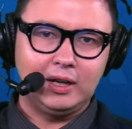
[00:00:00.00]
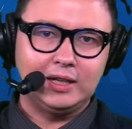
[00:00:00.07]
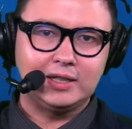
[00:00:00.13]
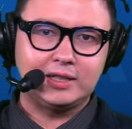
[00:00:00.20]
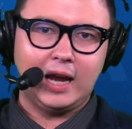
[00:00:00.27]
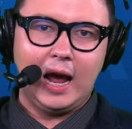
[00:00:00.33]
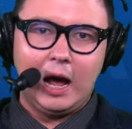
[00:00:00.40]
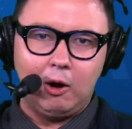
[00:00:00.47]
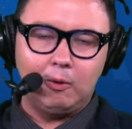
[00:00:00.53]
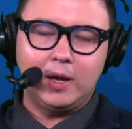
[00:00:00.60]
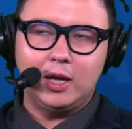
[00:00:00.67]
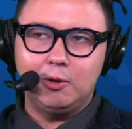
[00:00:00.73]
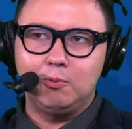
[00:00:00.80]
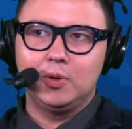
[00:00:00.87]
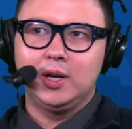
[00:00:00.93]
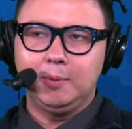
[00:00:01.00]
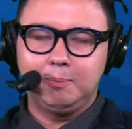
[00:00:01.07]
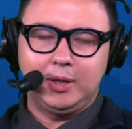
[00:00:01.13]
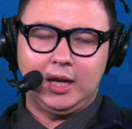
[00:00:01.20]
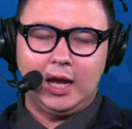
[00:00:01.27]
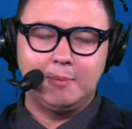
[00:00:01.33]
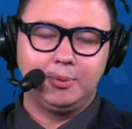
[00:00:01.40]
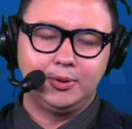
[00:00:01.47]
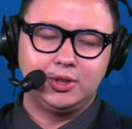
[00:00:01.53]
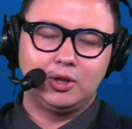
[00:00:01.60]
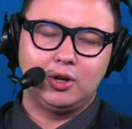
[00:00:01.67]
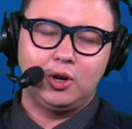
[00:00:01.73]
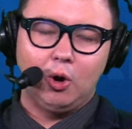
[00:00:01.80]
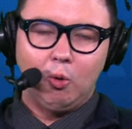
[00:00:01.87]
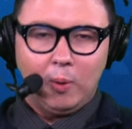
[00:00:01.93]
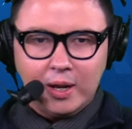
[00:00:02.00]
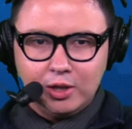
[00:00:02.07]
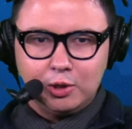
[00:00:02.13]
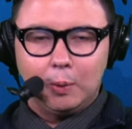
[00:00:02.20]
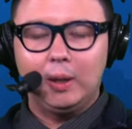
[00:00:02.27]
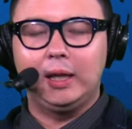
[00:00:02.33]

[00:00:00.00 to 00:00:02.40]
is how he would be able to go into a